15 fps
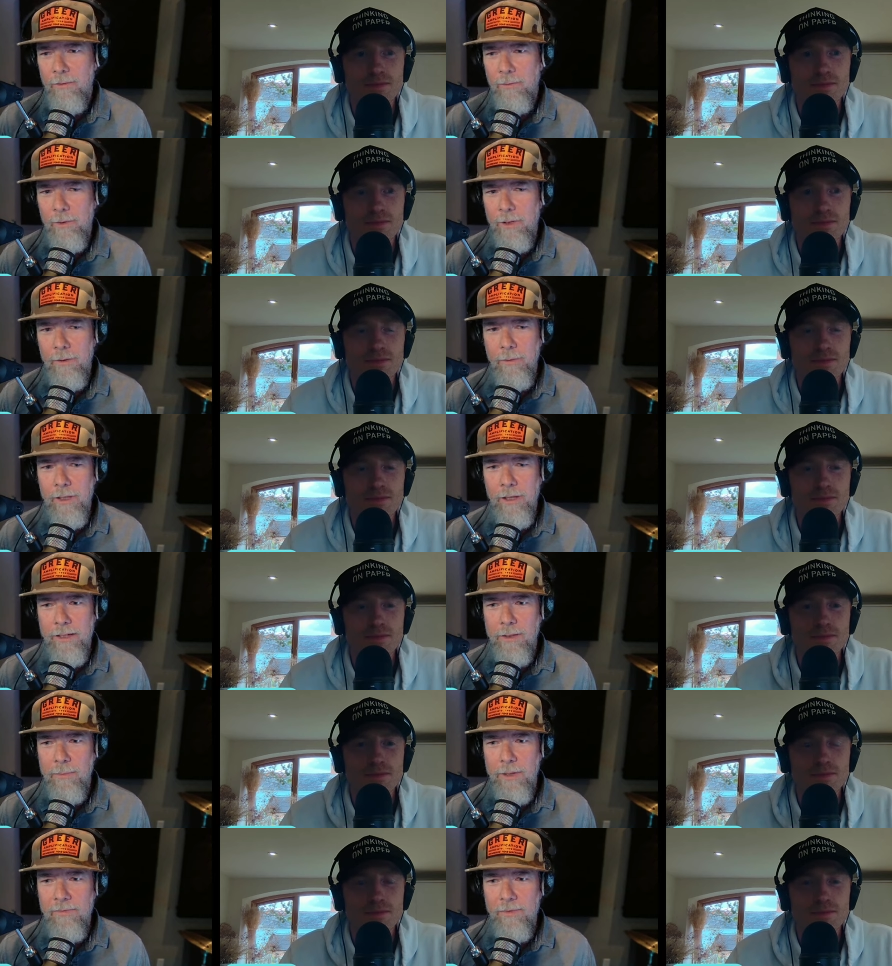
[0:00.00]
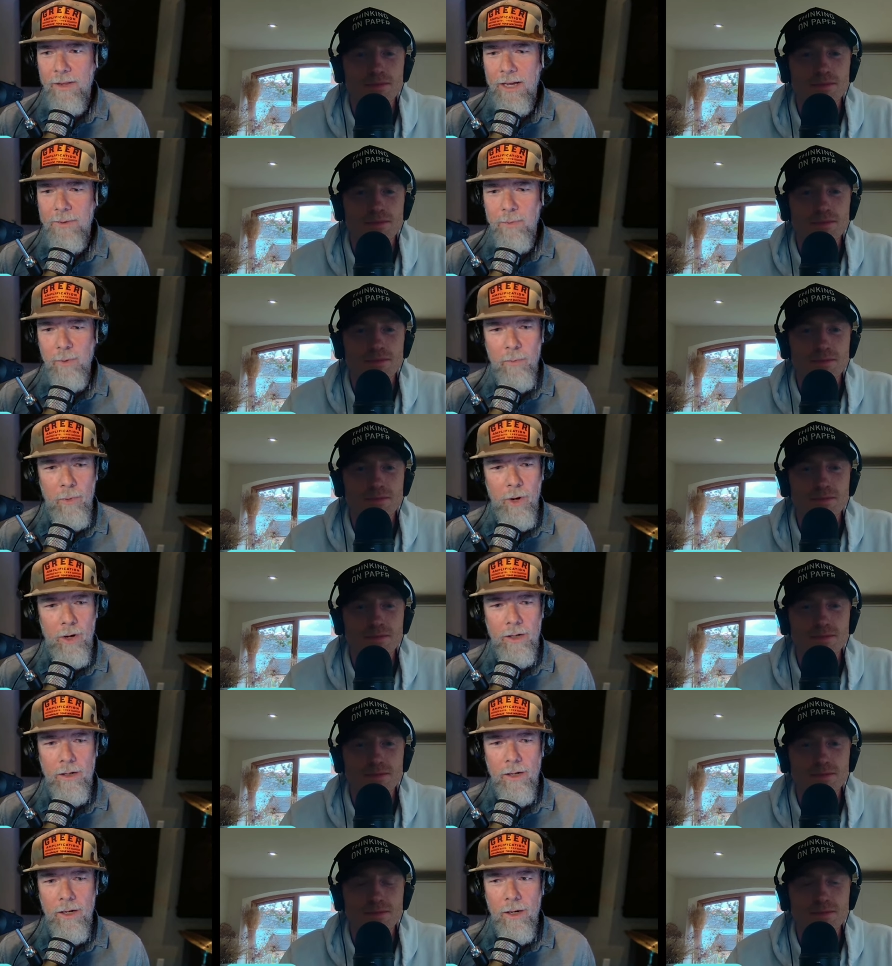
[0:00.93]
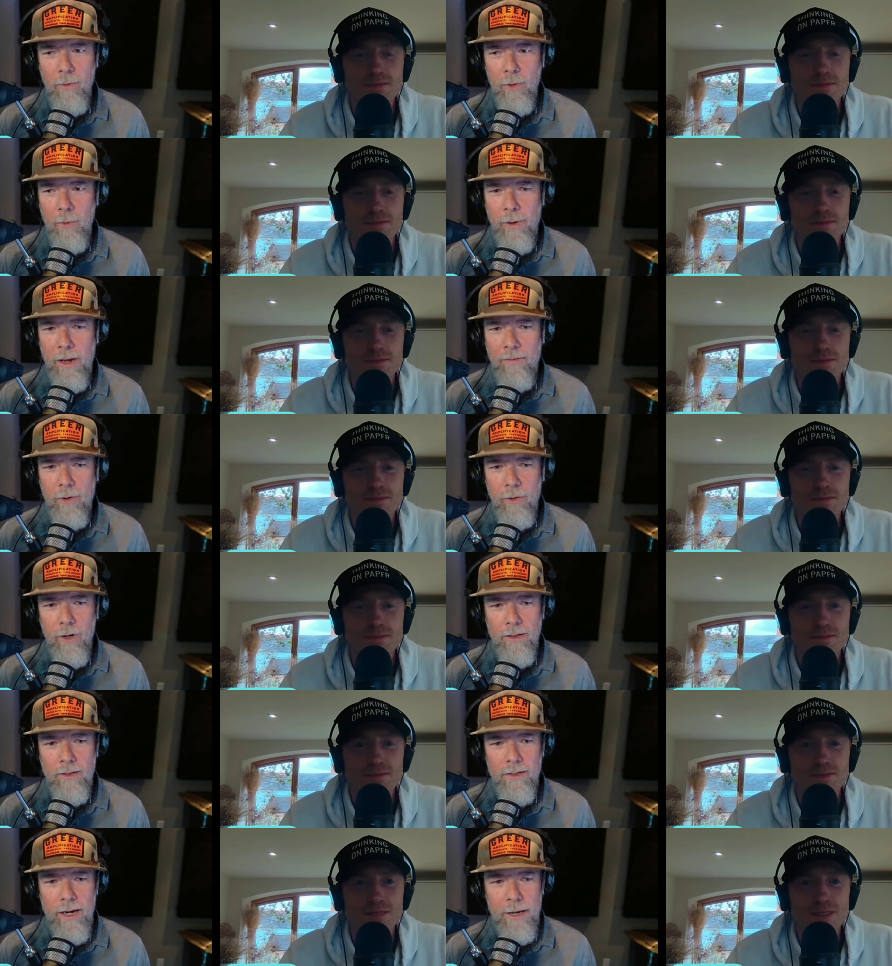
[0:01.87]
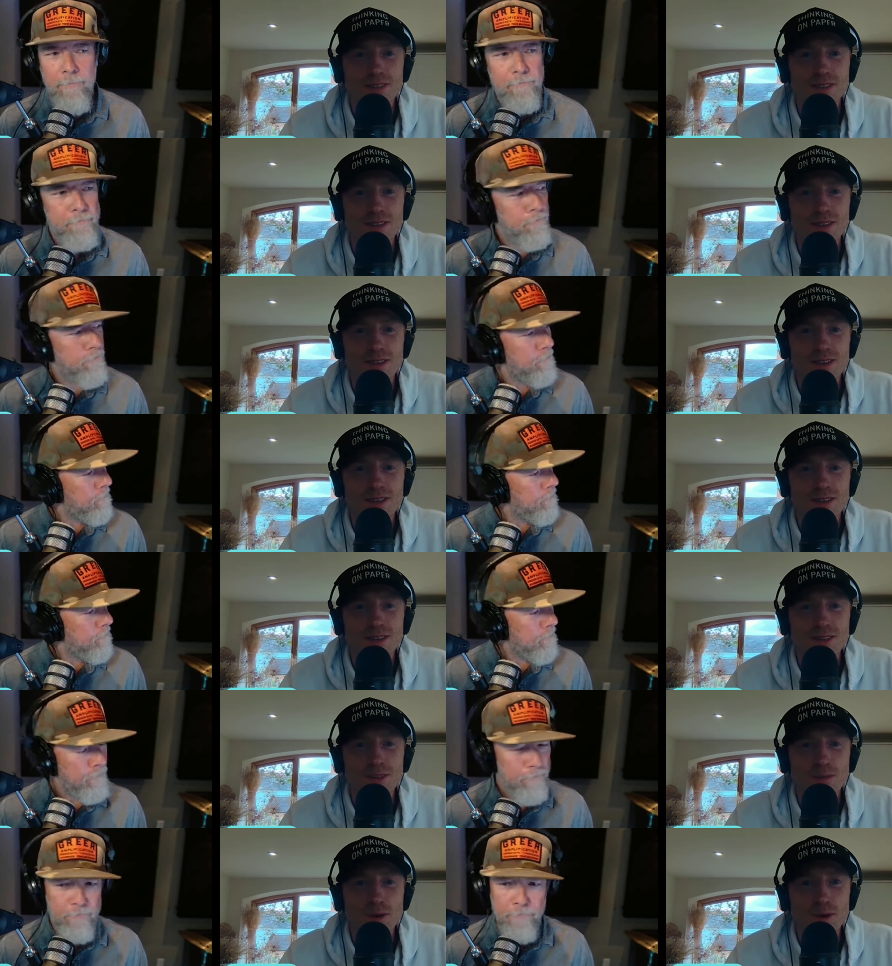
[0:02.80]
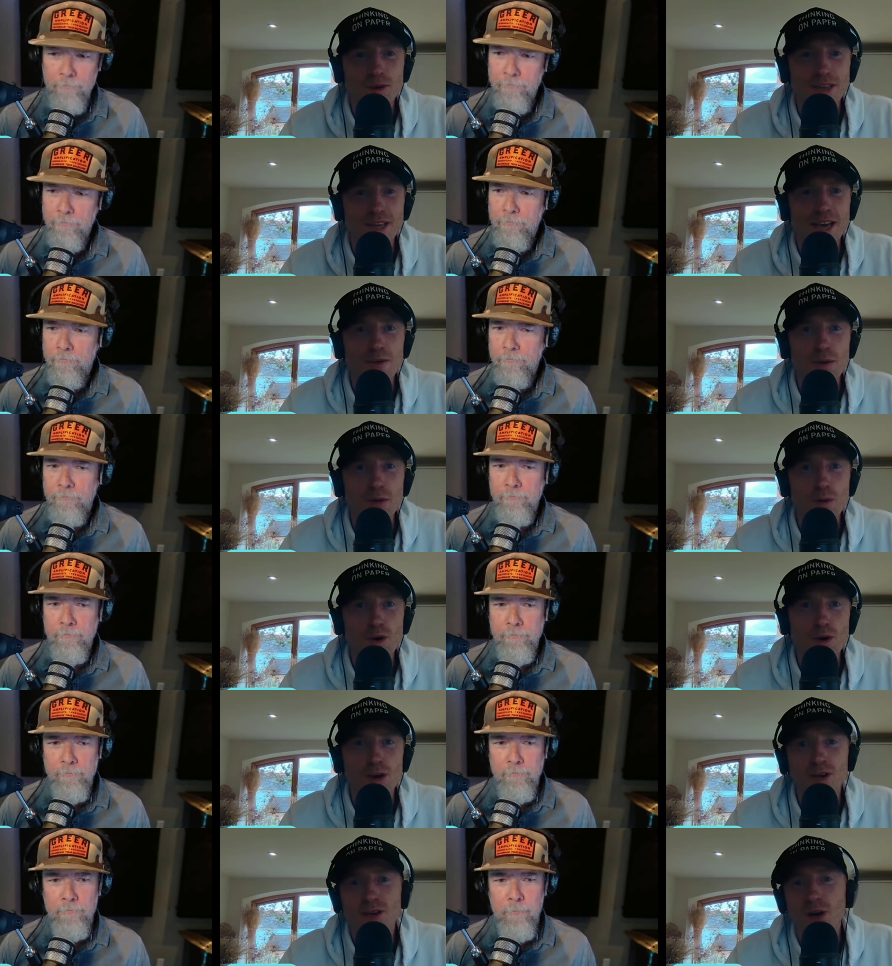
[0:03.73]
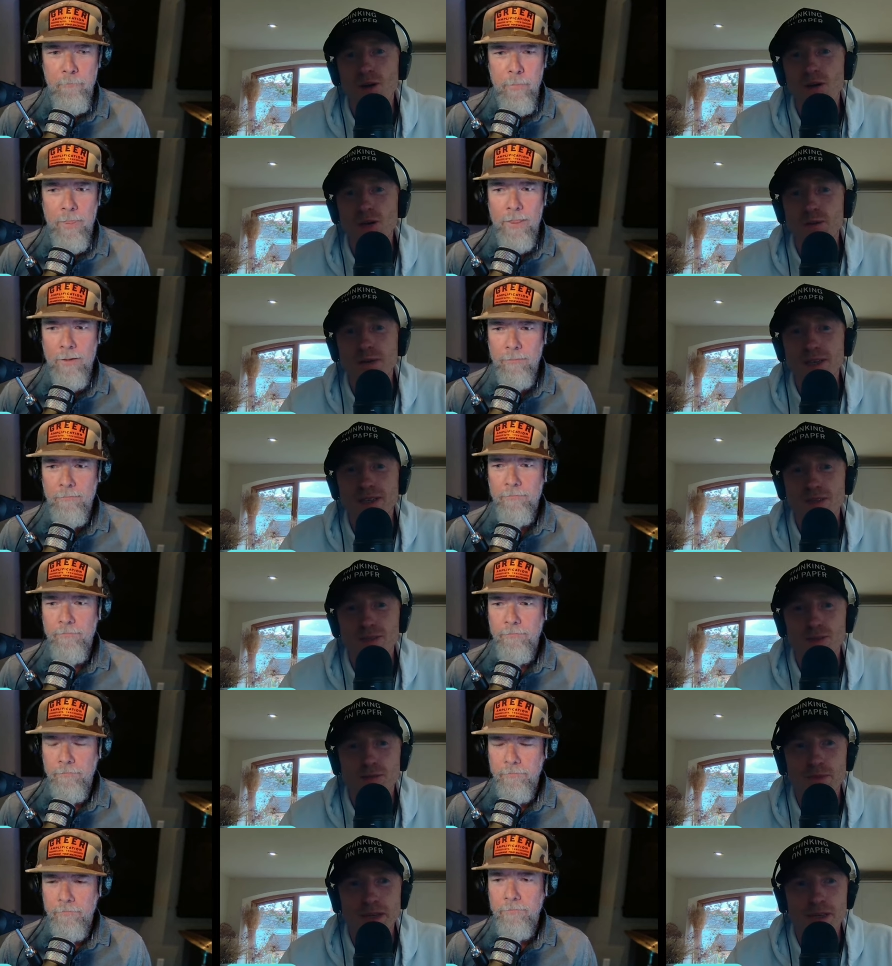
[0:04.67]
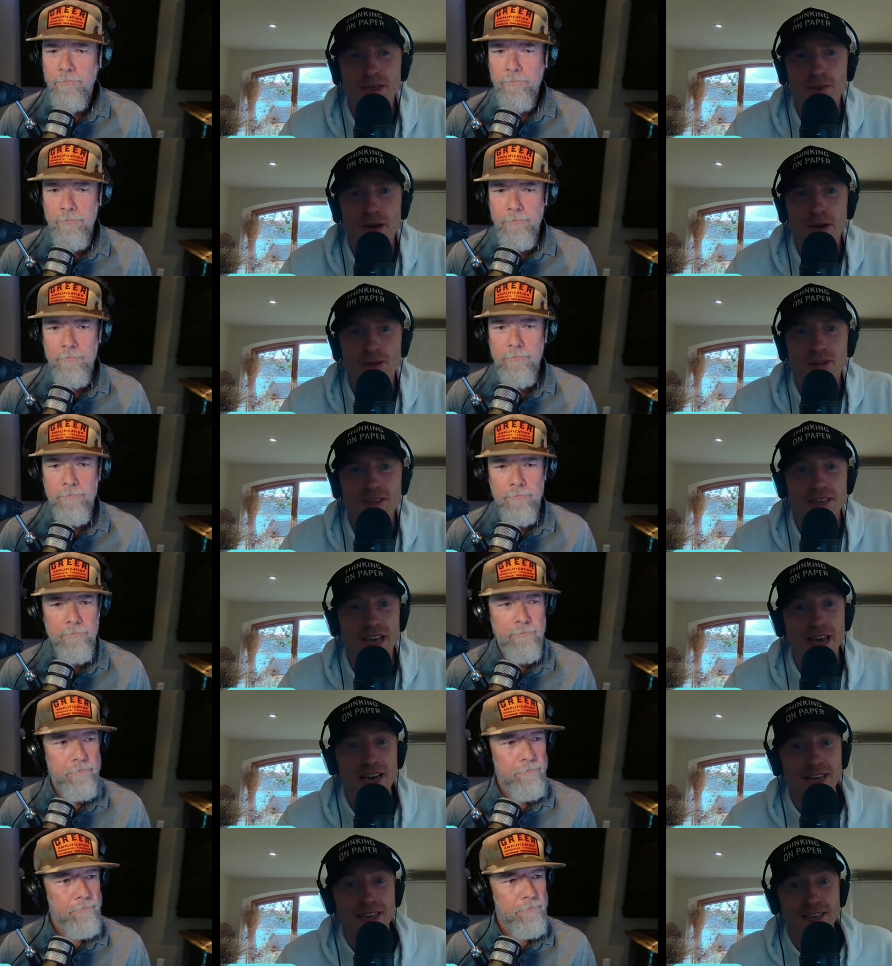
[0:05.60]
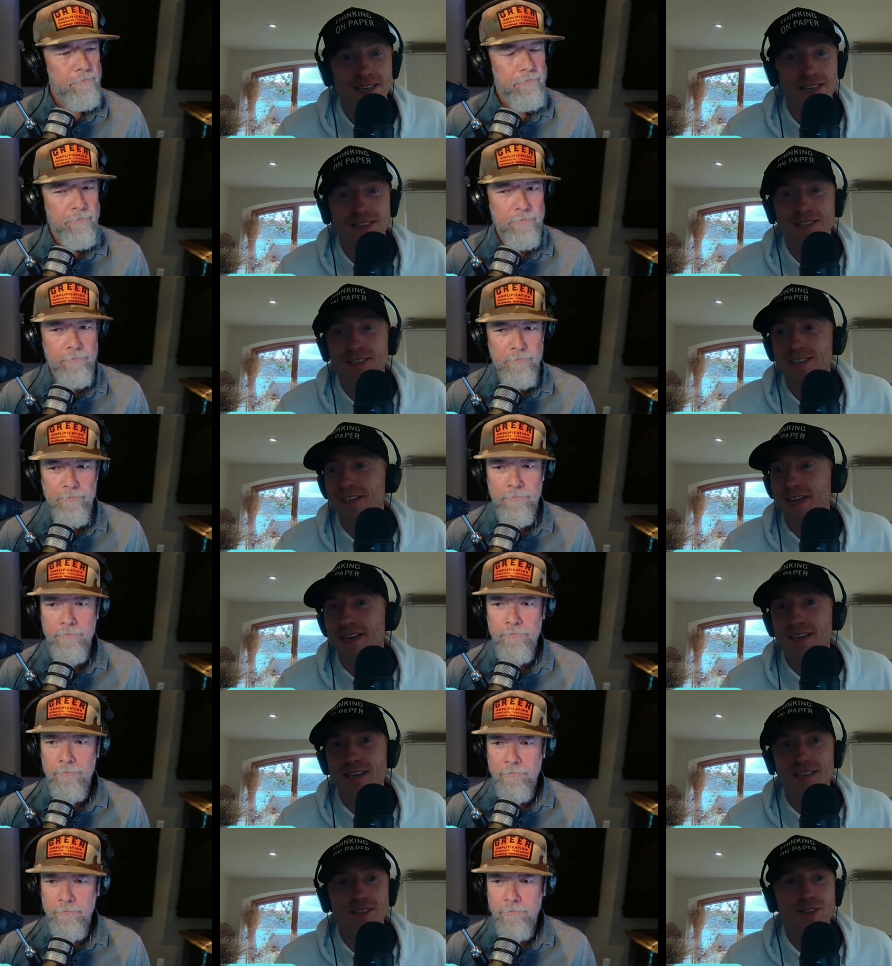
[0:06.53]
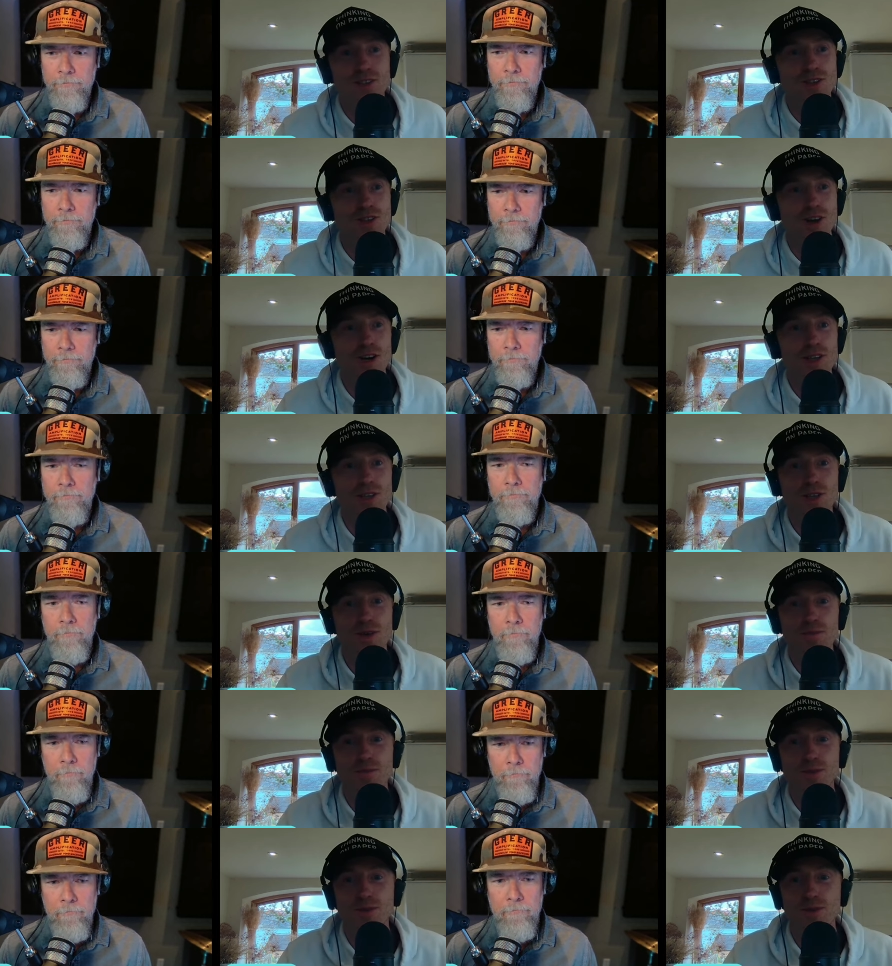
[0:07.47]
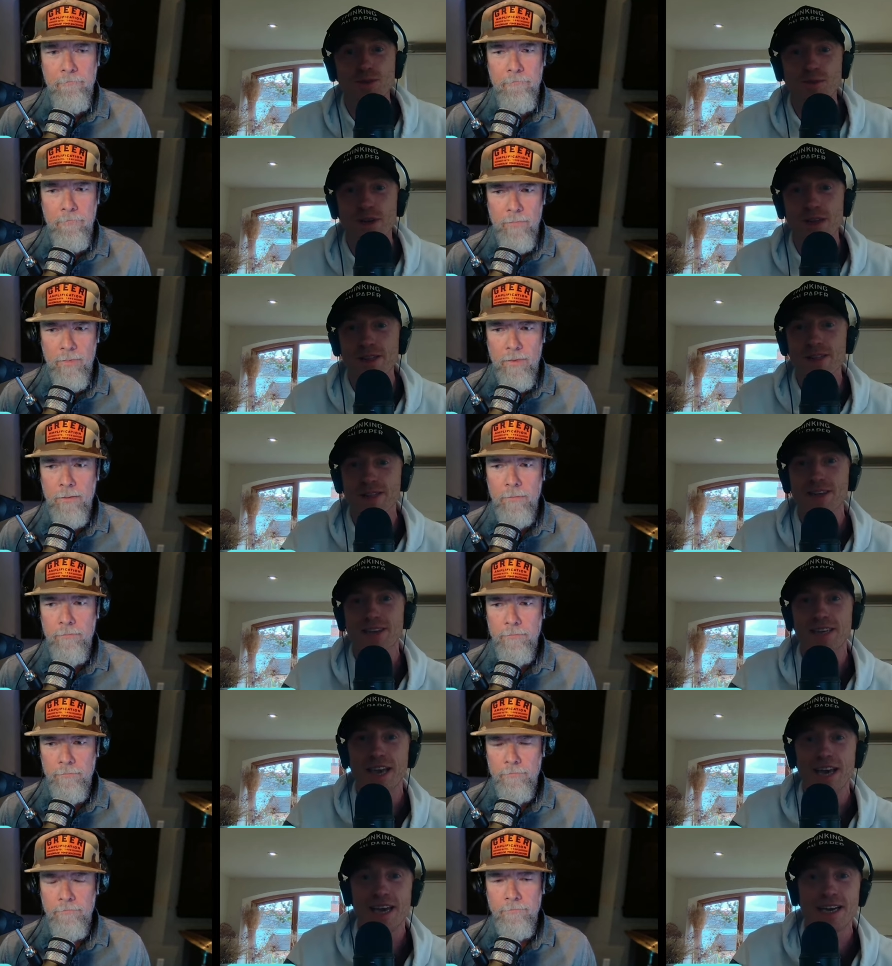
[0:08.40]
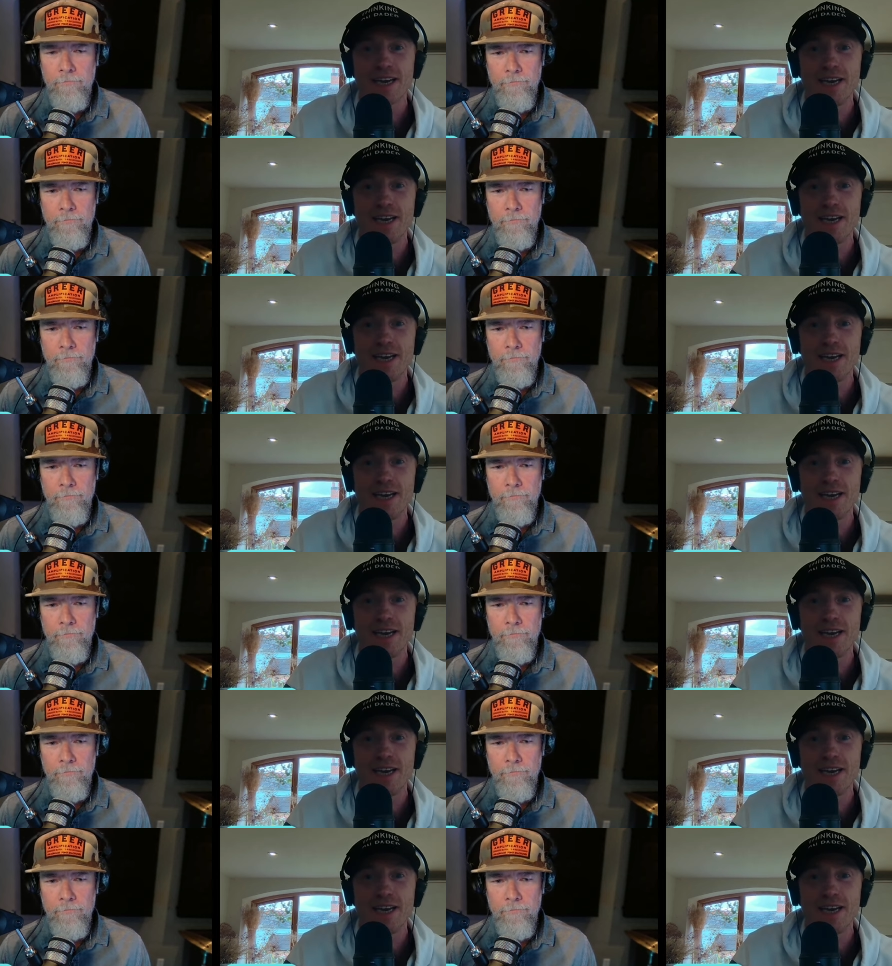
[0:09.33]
Speaker 1: we like to be flexible. Mark, what do we have going on today?
Speaker 2: Well, yeah, we were going to be speaking about scaling tech startups with Yair